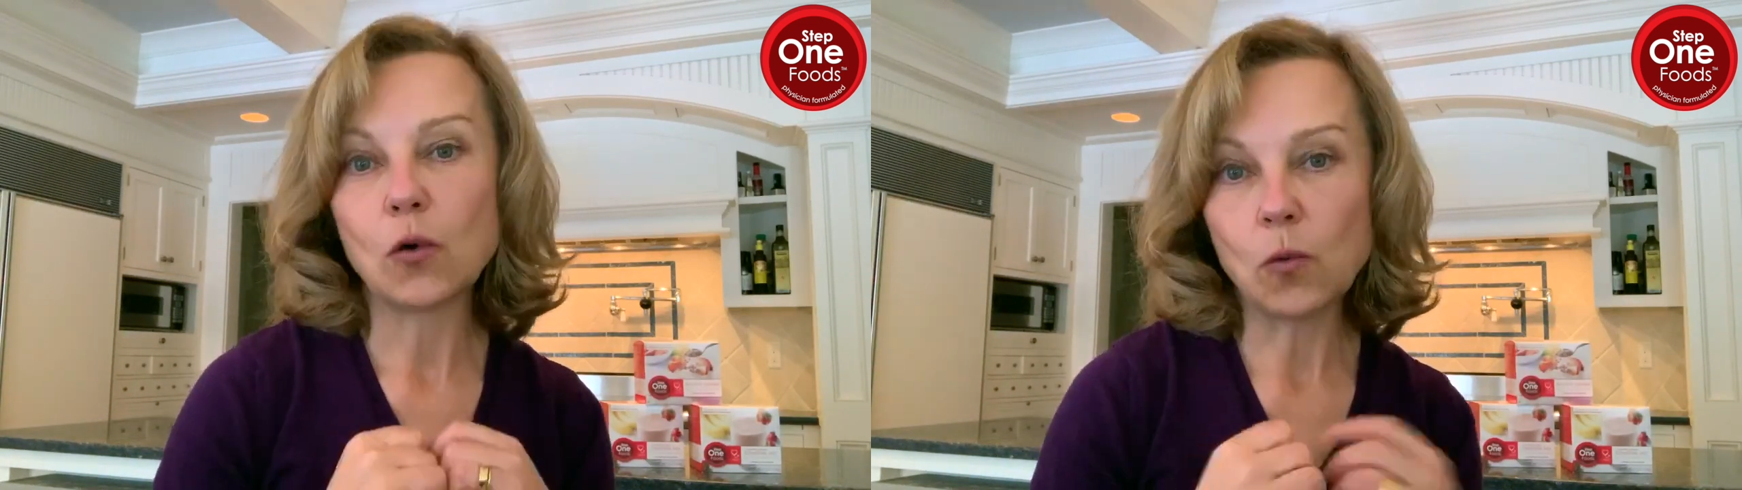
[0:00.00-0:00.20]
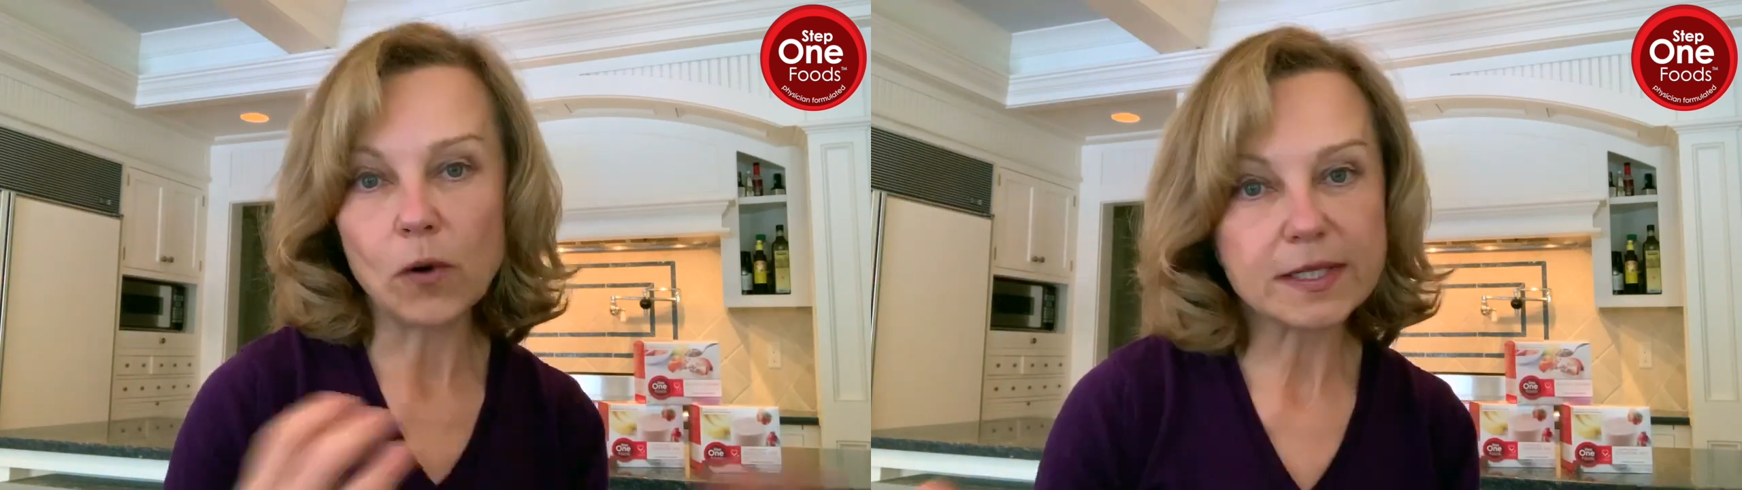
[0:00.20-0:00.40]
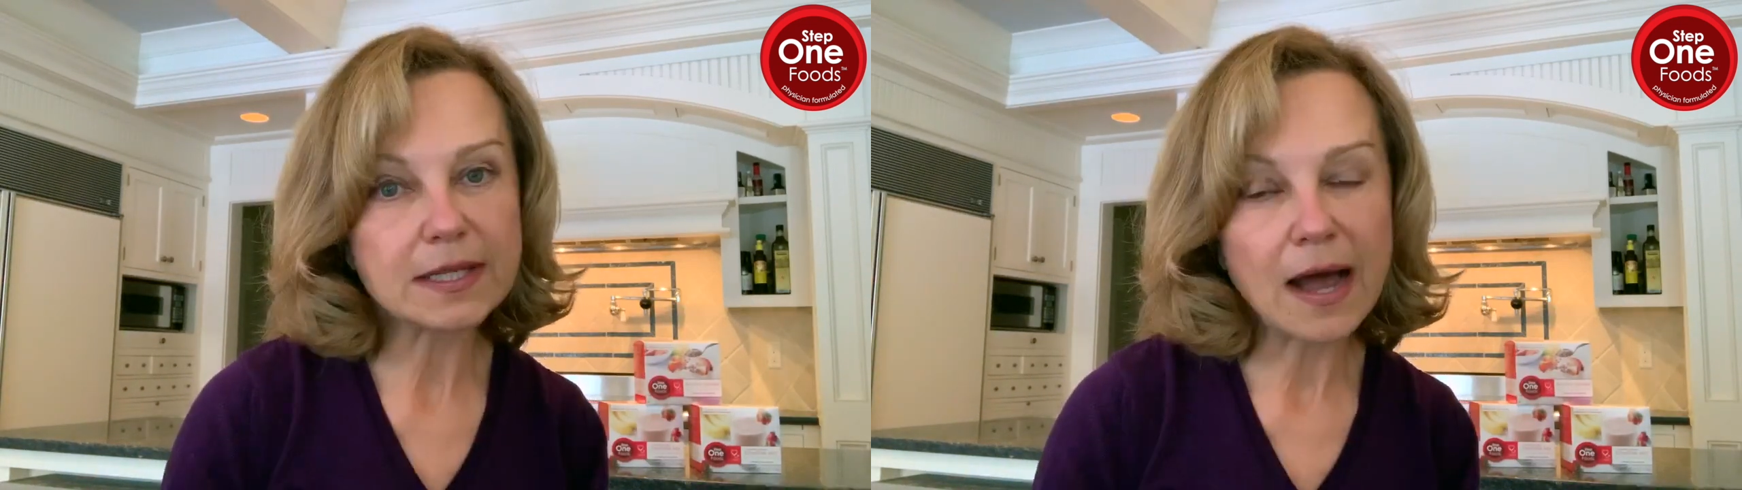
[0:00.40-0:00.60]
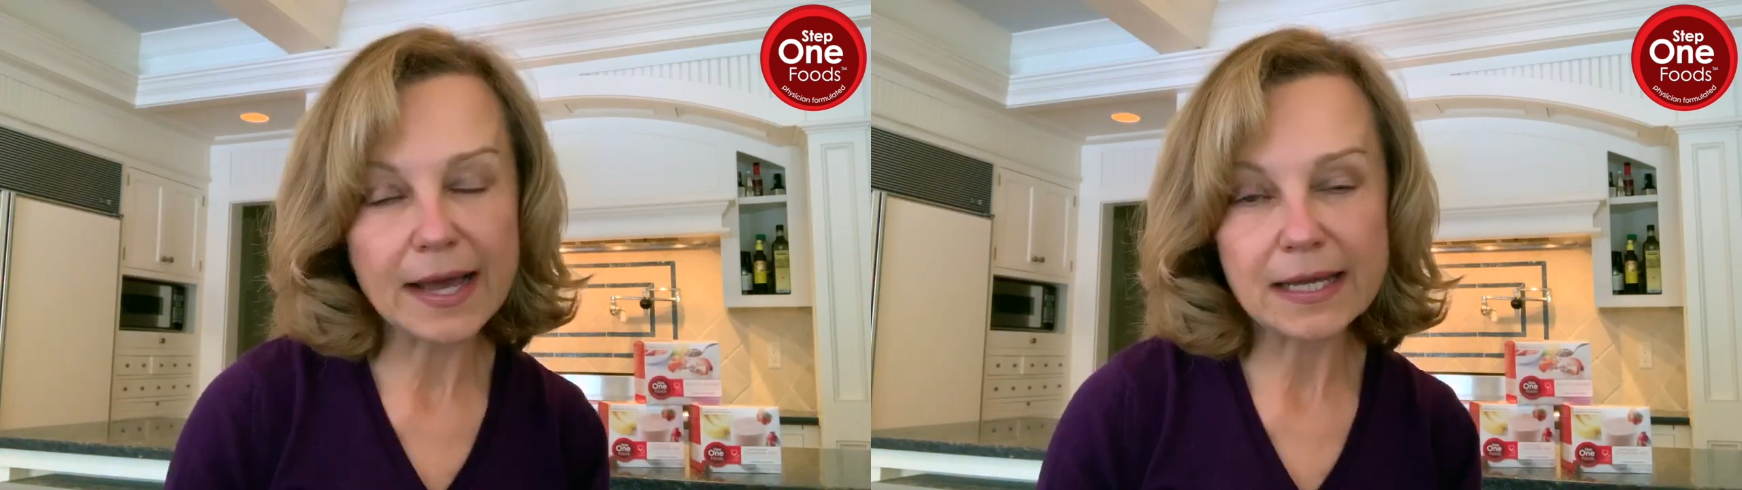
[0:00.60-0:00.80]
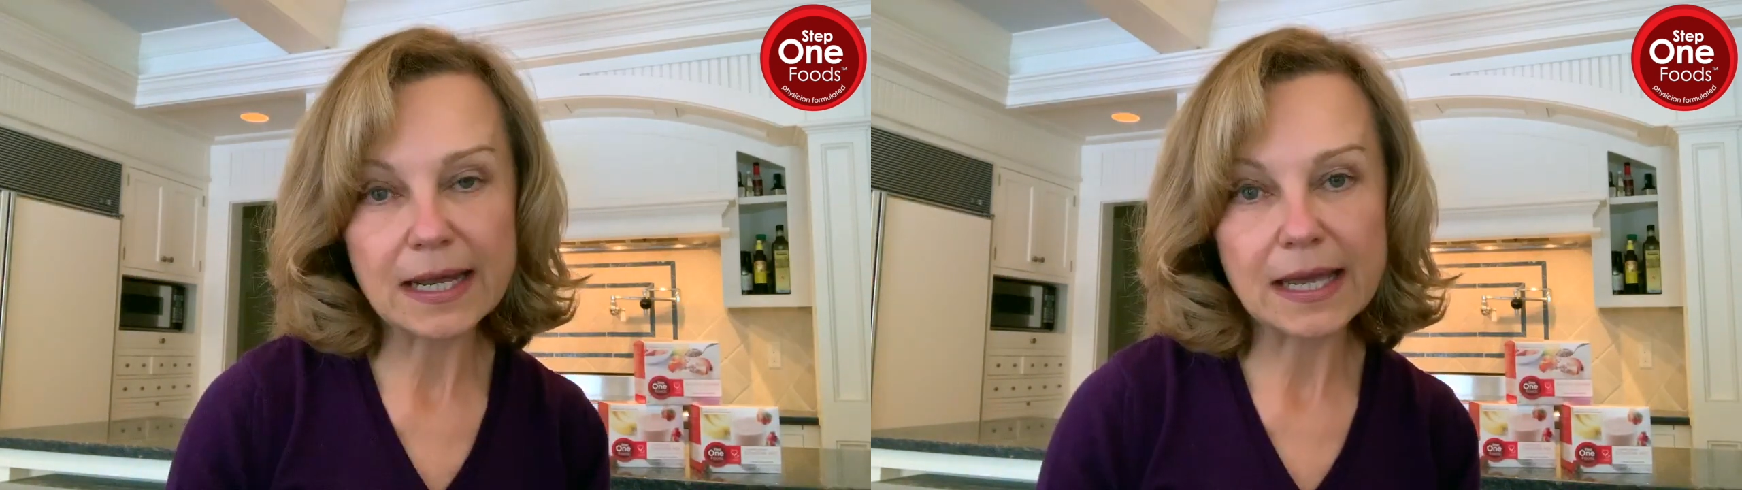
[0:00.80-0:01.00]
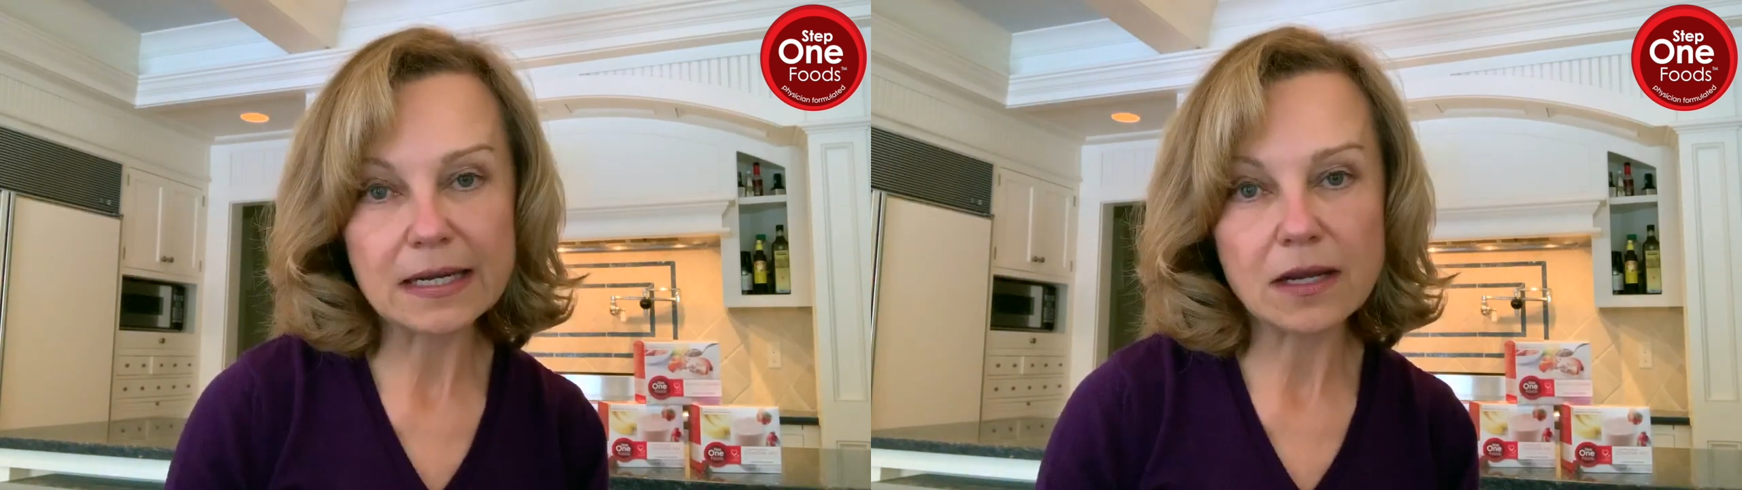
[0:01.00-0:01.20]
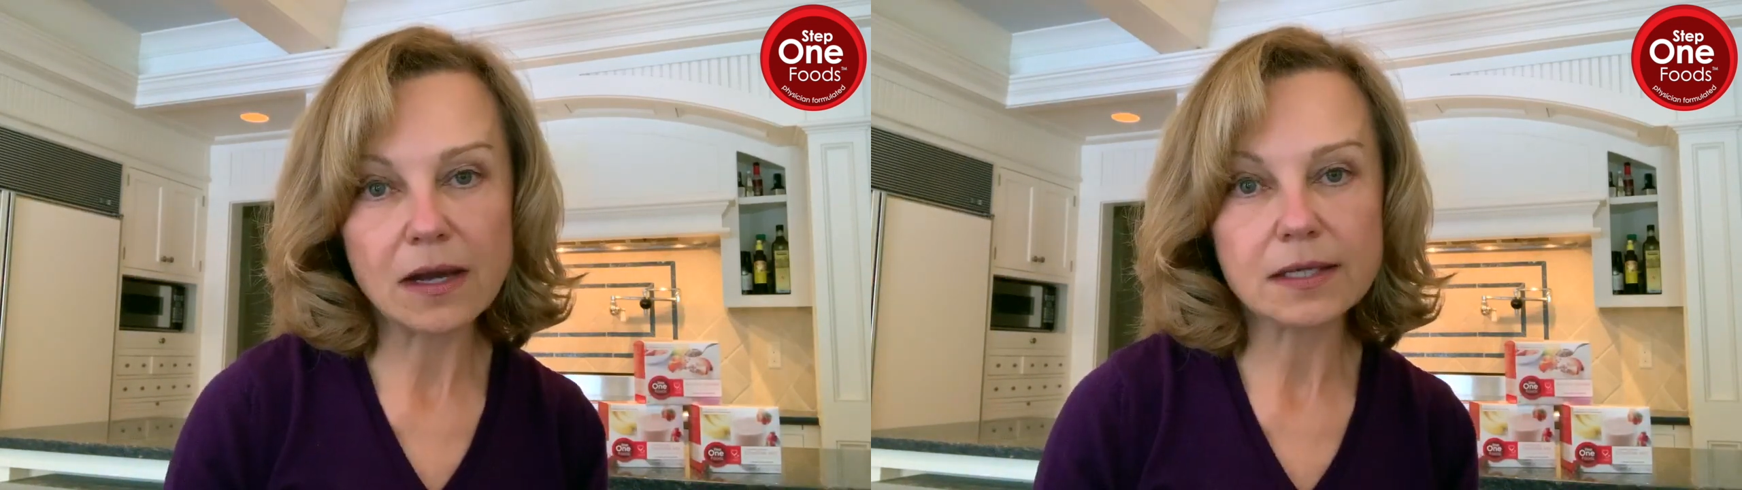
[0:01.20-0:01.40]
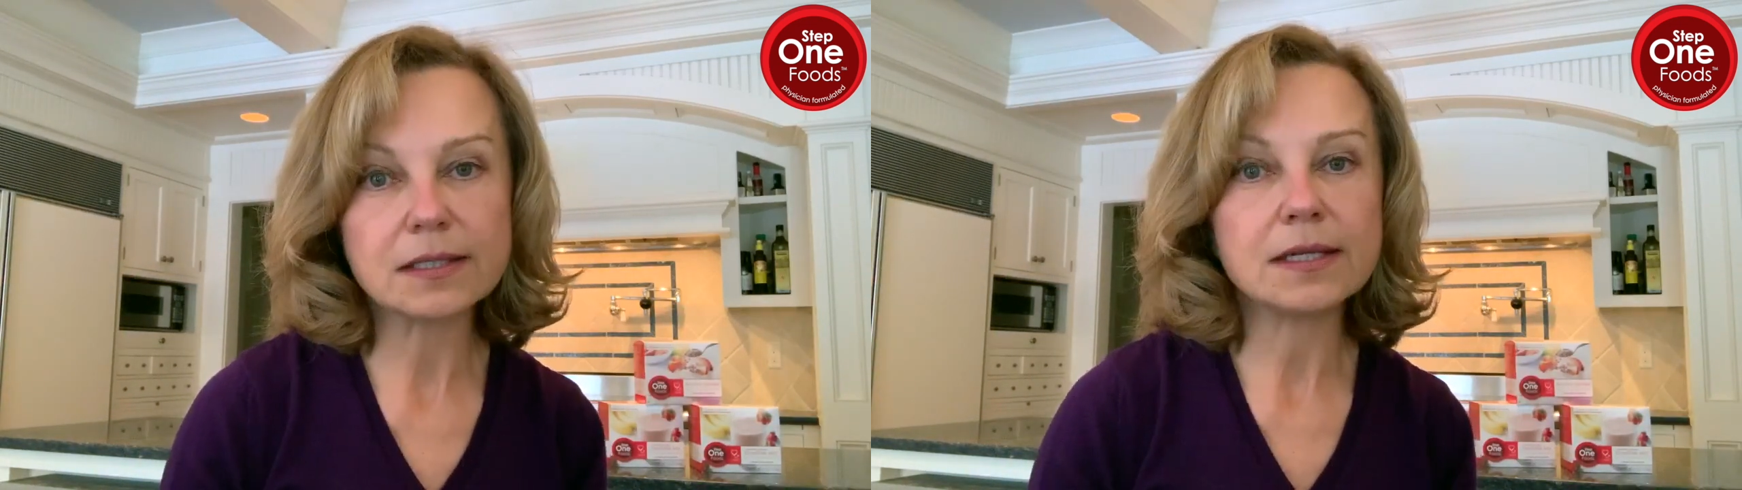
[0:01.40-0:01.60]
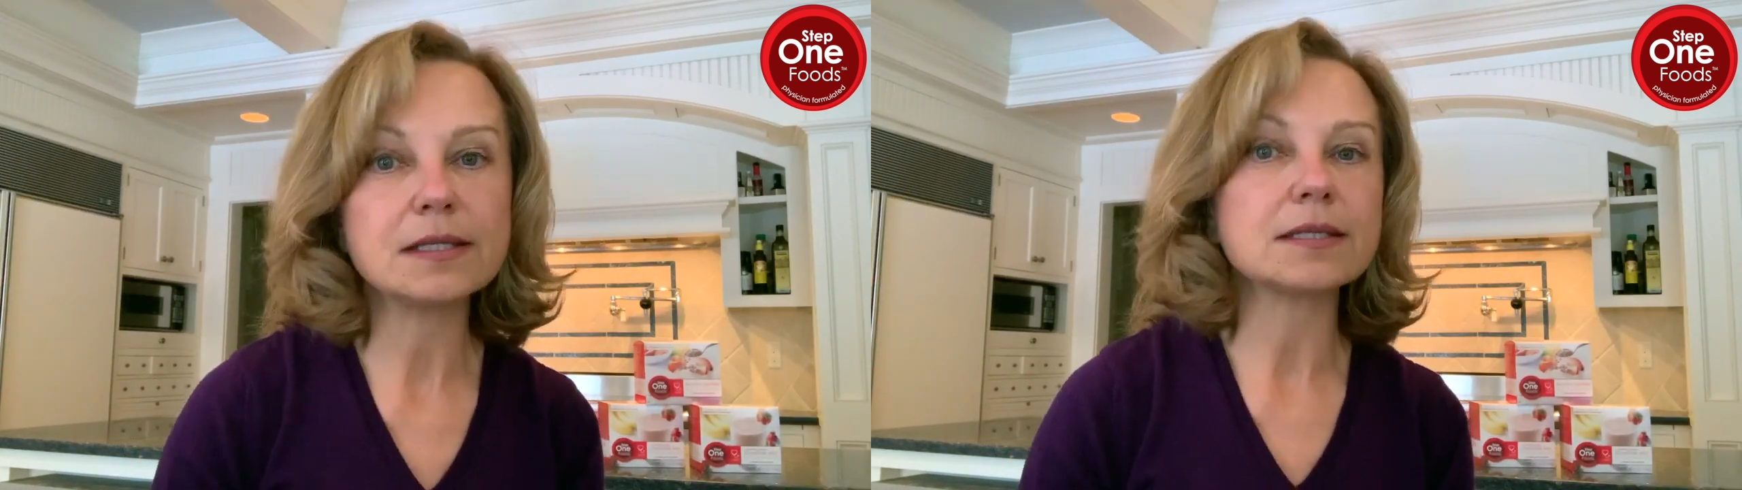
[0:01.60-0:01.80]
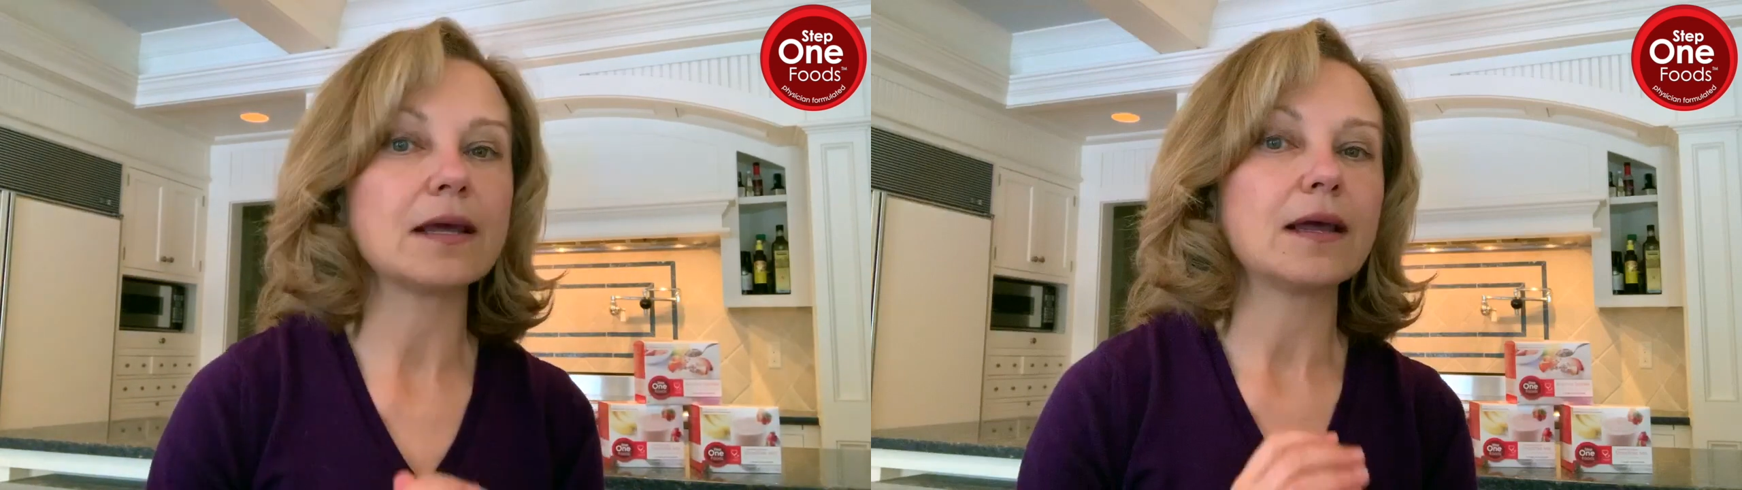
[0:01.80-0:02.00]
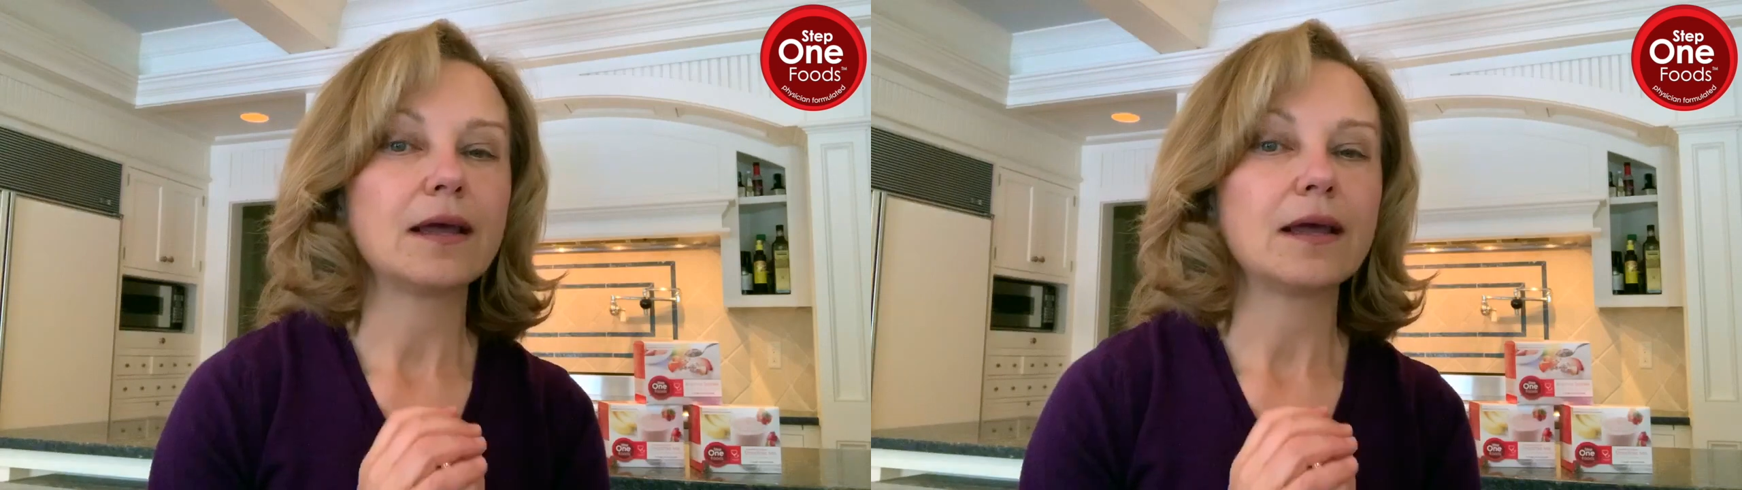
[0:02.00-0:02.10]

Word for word: What's high in antioxidants?